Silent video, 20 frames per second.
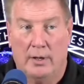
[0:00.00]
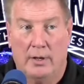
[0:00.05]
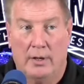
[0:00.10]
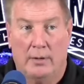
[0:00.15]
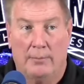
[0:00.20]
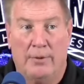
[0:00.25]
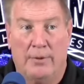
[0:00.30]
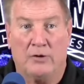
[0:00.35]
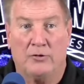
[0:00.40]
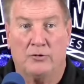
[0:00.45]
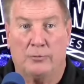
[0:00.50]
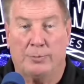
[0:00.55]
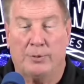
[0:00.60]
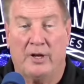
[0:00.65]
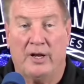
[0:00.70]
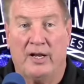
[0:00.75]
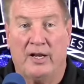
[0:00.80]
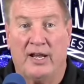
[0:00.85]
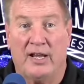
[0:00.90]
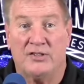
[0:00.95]
Bengals are
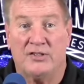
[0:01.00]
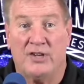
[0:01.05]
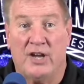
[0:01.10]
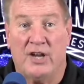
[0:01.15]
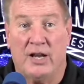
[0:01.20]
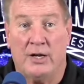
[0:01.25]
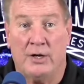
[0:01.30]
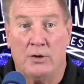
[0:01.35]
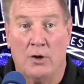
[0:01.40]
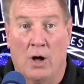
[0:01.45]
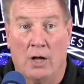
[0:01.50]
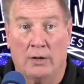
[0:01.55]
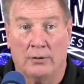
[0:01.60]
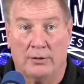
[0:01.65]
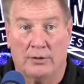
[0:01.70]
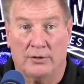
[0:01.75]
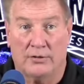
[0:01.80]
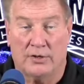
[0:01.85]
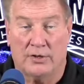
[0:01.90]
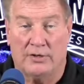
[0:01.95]
playing against Andy Dalton
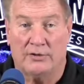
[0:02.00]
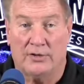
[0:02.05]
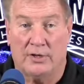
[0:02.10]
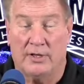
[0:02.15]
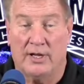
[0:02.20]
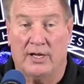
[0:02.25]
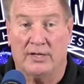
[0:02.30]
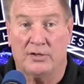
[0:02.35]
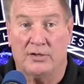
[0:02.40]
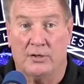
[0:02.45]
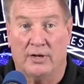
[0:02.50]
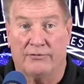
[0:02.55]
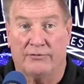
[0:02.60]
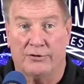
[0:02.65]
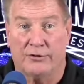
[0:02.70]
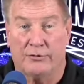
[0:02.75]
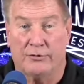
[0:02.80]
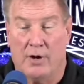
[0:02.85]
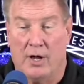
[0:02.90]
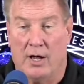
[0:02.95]
because they said that's enough for
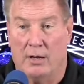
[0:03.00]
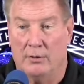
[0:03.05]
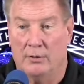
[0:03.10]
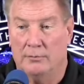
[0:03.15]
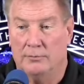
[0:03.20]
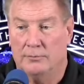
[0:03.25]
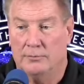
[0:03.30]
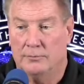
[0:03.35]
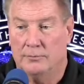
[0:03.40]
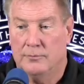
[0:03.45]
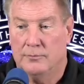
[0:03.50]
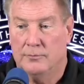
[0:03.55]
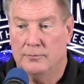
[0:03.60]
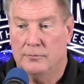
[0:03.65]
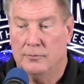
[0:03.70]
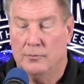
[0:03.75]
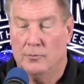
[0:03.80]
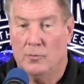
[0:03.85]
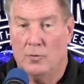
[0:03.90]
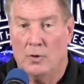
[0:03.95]
Stroud.
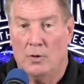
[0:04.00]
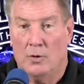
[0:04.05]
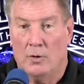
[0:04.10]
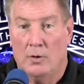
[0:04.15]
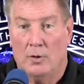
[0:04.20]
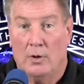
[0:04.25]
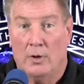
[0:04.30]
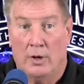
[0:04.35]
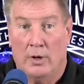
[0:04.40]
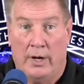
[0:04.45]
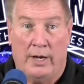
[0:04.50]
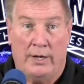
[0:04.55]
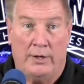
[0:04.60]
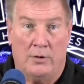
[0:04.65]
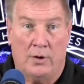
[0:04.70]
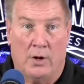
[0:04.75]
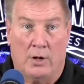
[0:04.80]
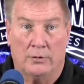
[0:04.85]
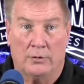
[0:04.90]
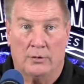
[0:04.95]
Andy
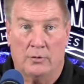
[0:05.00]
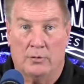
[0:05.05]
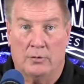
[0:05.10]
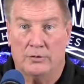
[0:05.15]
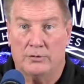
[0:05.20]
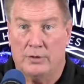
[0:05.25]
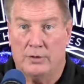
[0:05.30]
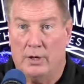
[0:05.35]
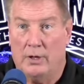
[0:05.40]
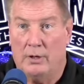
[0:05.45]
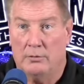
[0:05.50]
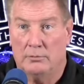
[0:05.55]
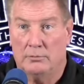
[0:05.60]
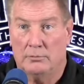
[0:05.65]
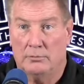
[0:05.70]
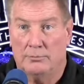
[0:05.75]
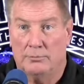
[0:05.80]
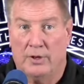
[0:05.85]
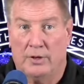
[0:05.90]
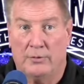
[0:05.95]
Dalton, of course, hey,
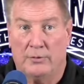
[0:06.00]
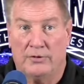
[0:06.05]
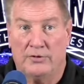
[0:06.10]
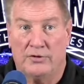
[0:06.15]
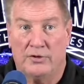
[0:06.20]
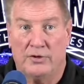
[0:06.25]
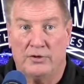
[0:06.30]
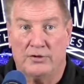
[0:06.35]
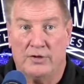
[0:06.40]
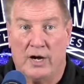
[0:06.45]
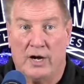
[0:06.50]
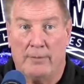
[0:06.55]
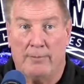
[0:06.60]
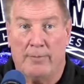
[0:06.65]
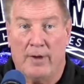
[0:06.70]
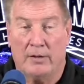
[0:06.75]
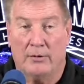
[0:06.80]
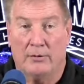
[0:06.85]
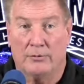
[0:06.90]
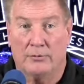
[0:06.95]
played with the Cincinnati
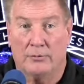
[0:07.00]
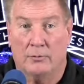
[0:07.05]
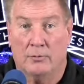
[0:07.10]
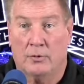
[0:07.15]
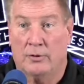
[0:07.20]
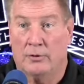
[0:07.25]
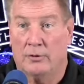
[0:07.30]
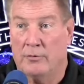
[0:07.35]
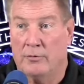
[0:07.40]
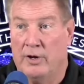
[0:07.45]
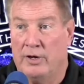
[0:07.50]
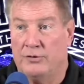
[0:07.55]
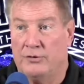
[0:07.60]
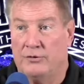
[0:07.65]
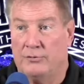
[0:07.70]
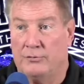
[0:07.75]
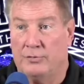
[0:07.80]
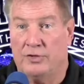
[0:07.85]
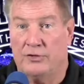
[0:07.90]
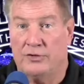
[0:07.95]
Bengals, one of the greatest
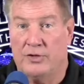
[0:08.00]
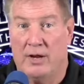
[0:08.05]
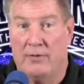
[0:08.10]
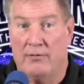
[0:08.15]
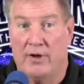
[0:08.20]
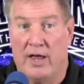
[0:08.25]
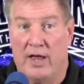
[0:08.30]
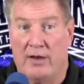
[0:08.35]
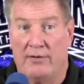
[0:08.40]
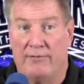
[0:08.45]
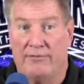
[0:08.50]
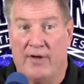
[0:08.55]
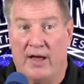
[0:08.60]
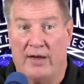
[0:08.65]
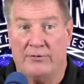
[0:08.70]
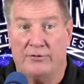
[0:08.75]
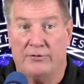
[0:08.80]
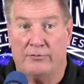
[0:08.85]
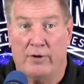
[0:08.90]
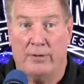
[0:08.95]
streaks they ever had, 5
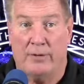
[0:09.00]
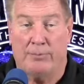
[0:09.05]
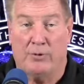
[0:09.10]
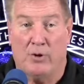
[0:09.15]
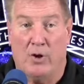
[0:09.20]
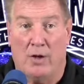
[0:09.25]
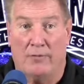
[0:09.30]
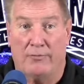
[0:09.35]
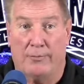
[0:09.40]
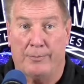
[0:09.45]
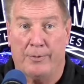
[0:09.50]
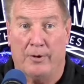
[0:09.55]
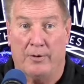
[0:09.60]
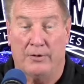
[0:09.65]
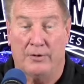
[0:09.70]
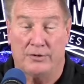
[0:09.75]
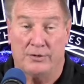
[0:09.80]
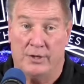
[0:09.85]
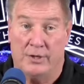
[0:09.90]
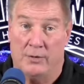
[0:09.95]
straight playoff
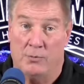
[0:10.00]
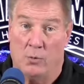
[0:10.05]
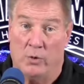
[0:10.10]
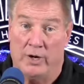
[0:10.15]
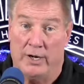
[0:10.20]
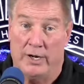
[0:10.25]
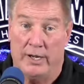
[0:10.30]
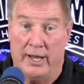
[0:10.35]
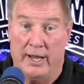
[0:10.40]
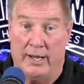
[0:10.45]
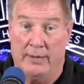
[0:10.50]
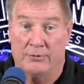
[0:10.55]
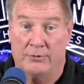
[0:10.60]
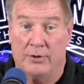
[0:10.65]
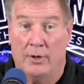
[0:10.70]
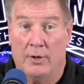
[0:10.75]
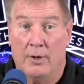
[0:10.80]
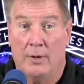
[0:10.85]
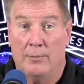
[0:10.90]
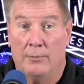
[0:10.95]
appearances. Didn't win any games,
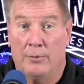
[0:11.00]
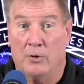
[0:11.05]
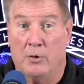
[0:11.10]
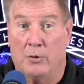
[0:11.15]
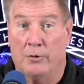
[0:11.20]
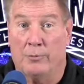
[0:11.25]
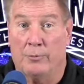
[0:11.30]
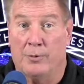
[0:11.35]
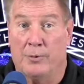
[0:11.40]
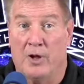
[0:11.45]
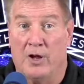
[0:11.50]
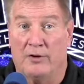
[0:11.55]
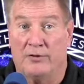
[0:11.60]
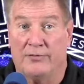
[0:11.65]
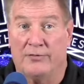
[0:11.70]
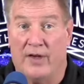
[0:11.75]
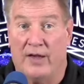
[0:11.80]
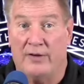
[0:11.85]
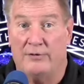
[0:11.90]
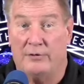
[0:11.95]
but go to the playoffs
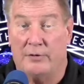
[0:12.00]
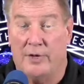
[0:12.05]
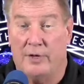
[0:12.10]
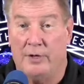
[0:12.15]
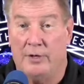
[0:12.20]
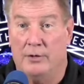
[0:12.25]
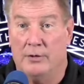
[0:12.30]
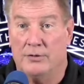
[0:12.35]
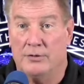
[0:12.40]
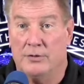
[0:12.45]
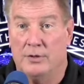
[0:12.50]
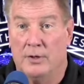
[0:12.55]
5 straight years.